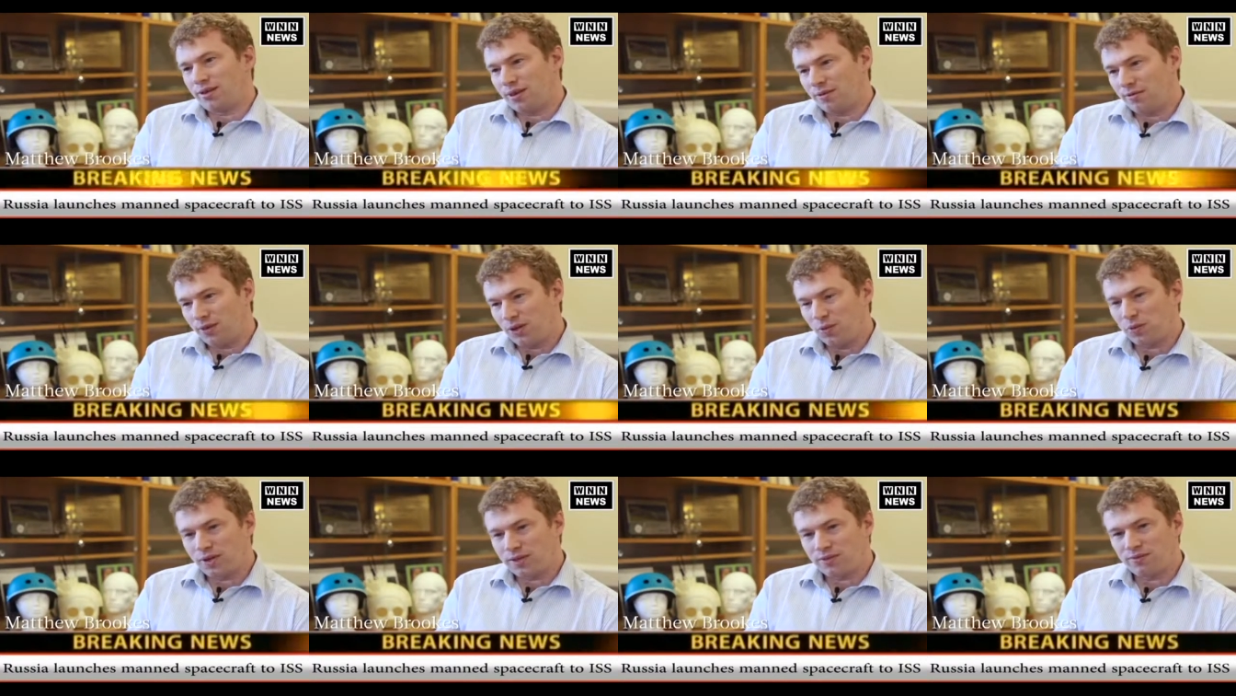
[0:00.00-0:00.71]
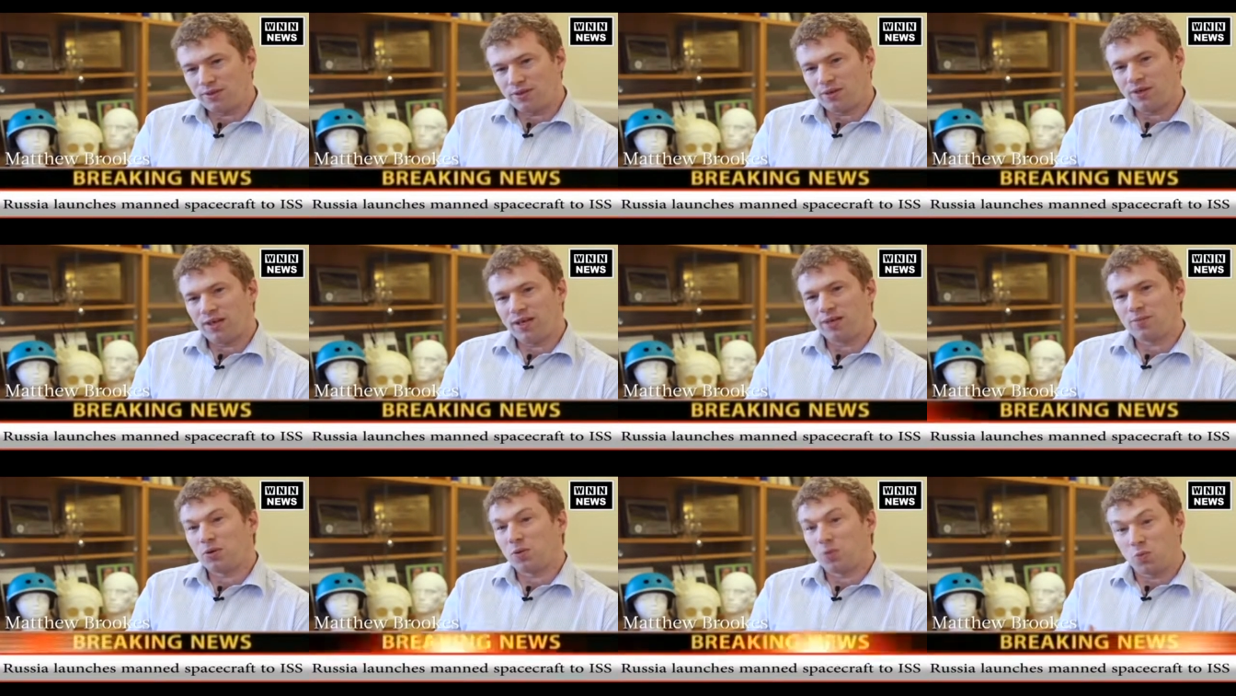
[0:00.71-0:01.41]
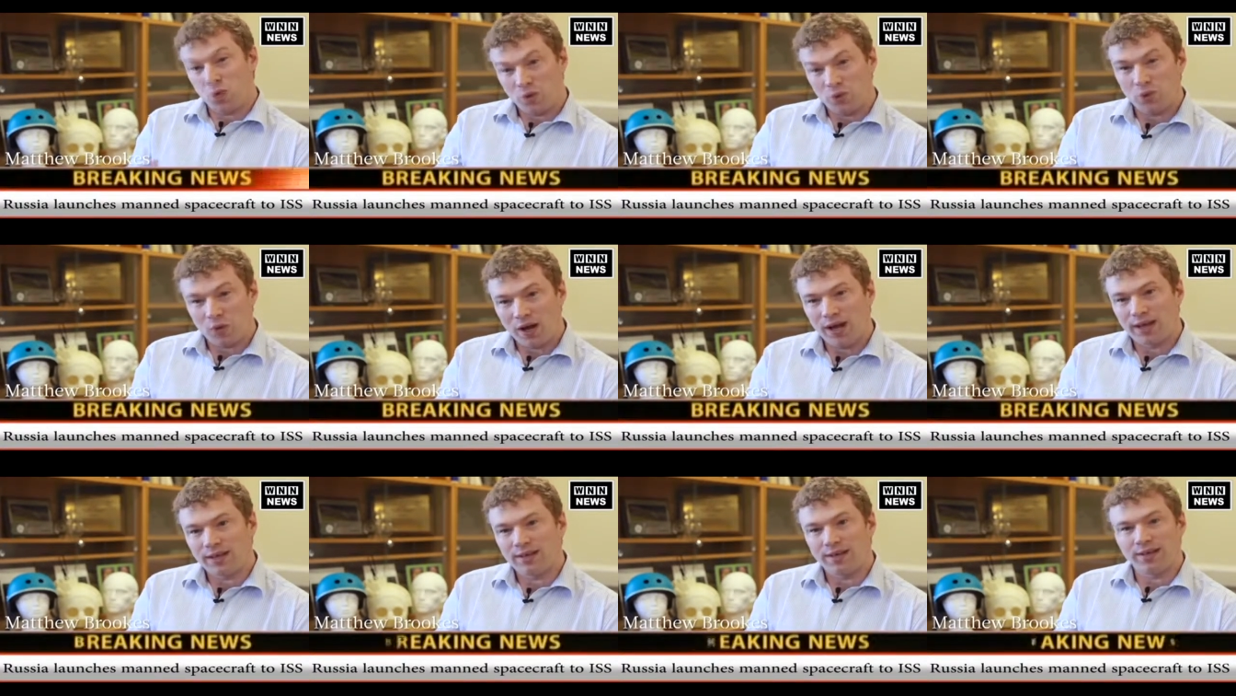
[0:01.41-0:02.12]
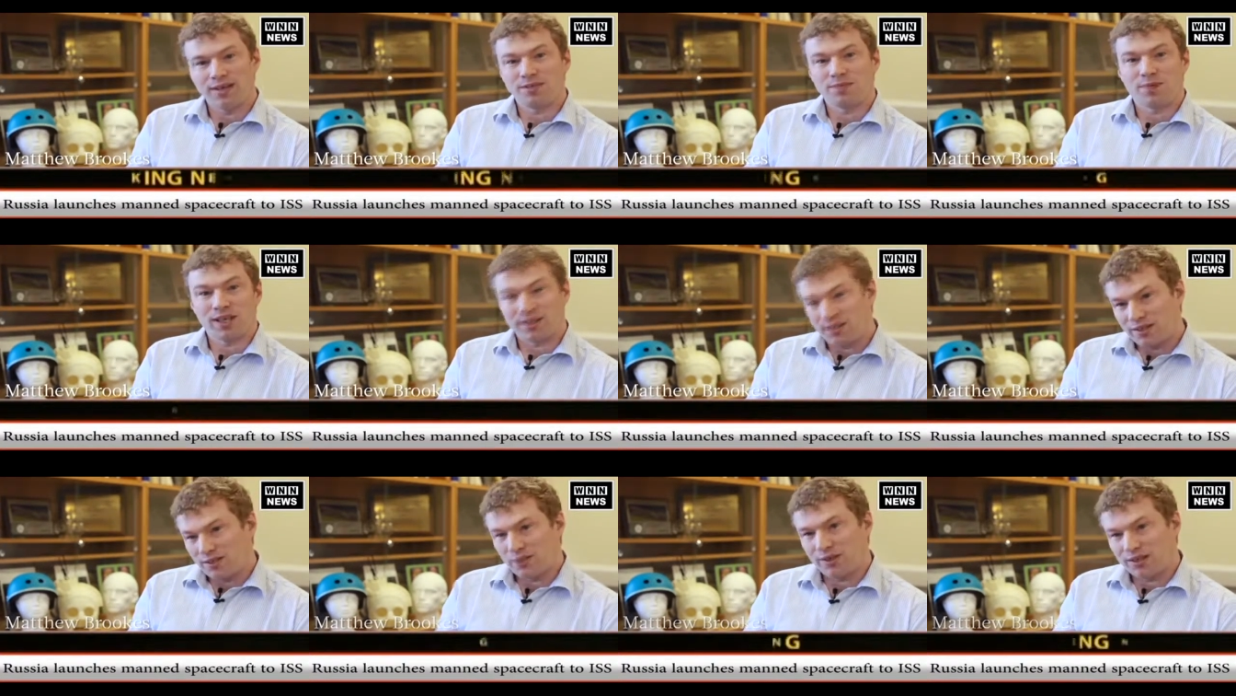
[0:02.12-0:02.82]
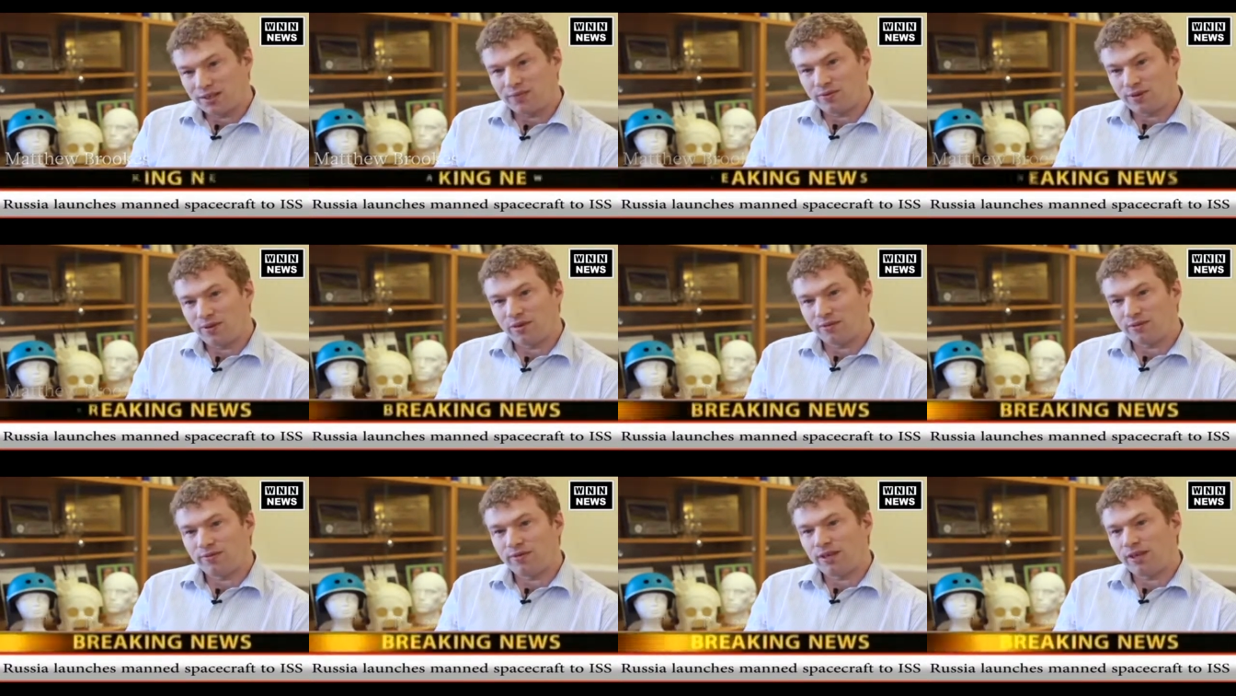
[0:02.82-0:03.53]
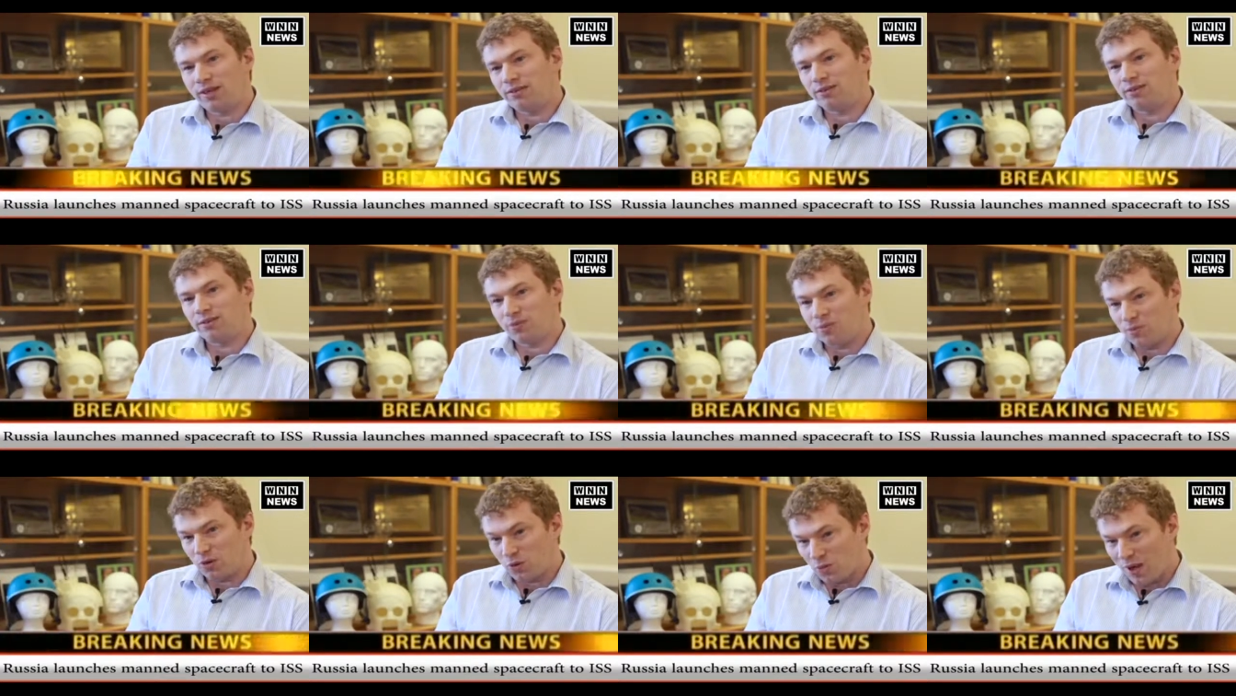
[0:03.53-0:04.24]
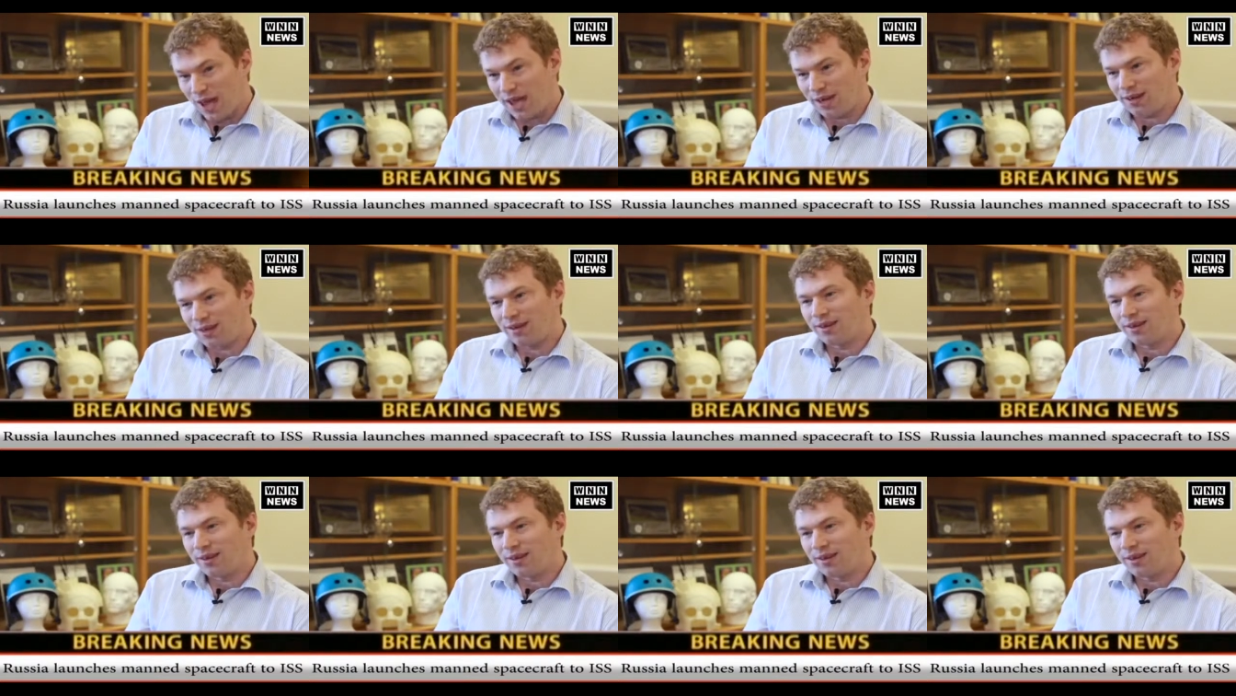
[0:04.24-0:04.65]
a few ways of doing it, but one way is magnetoencephalography, or MEG.